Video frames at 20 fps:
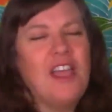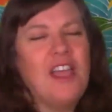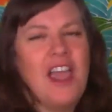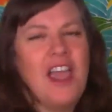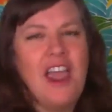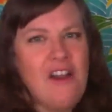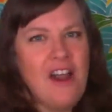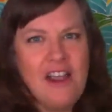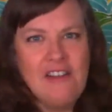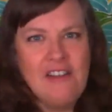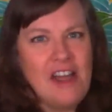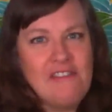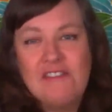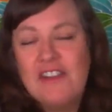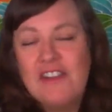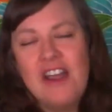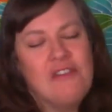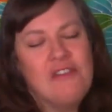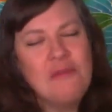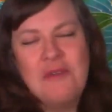care. I've
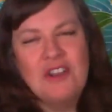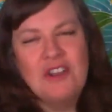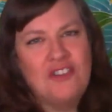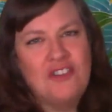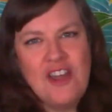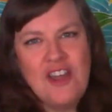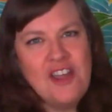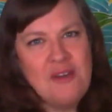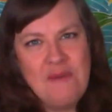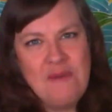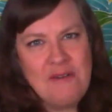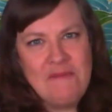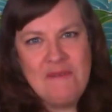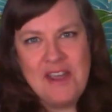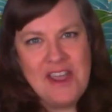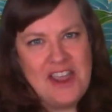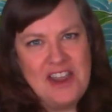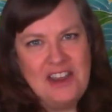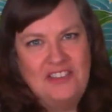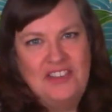never been shy about
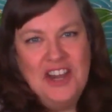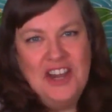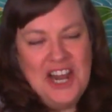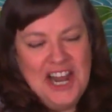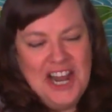my age.